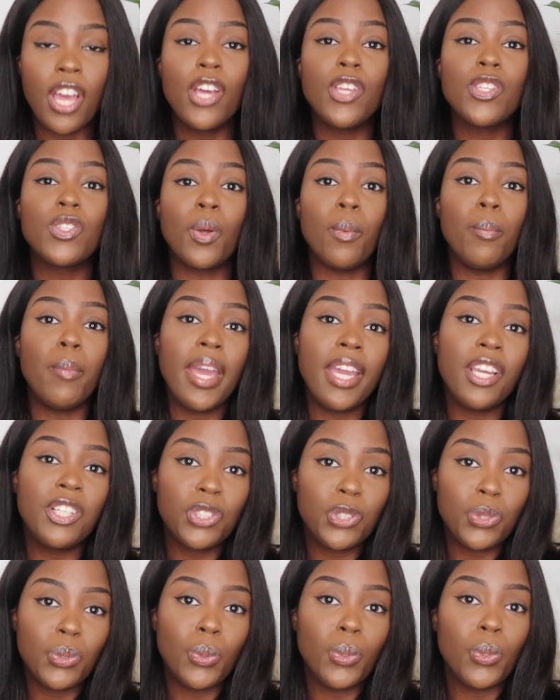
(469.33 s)
So make
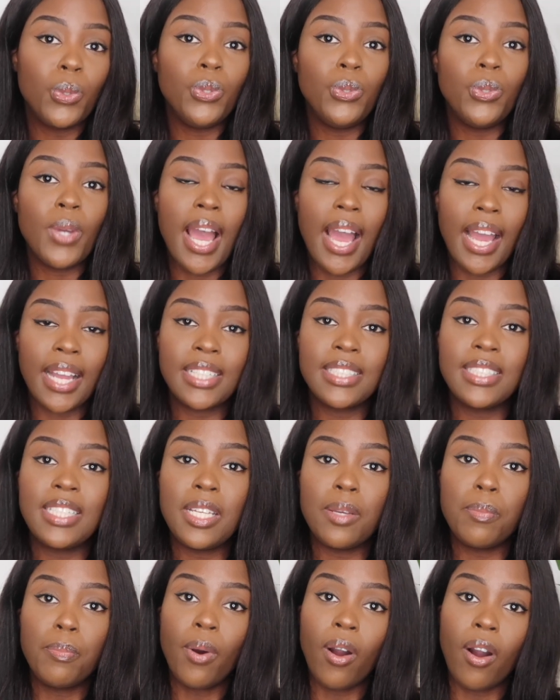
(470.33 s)
sure you
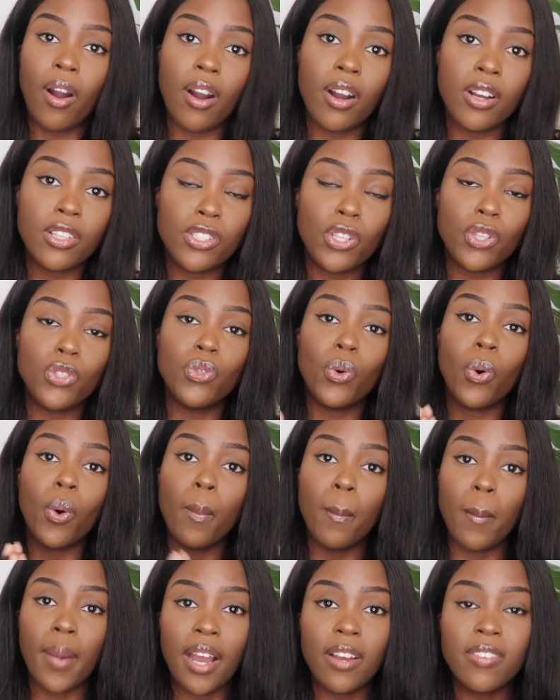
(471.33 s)
actually pass your
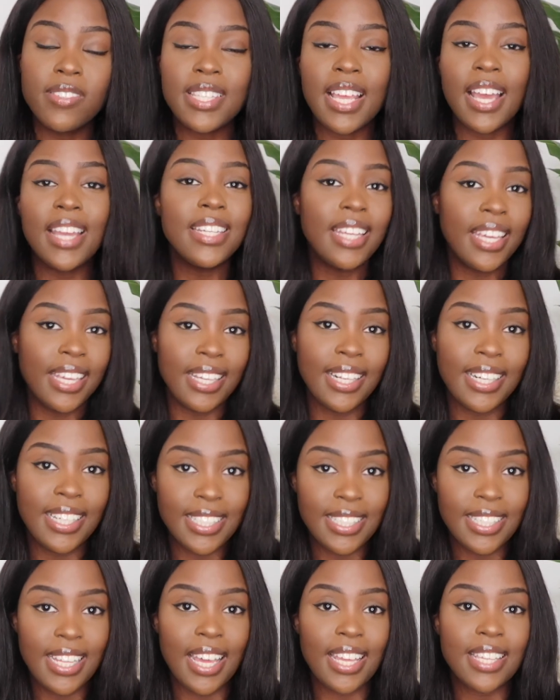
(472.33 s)
maths and
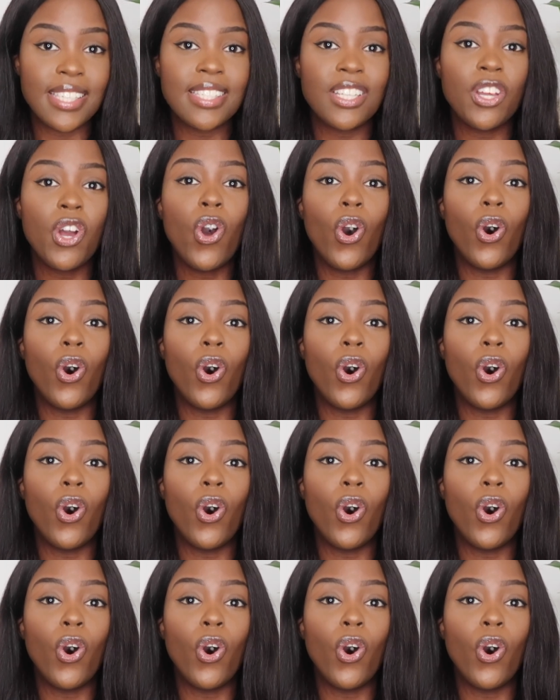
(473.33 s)
English test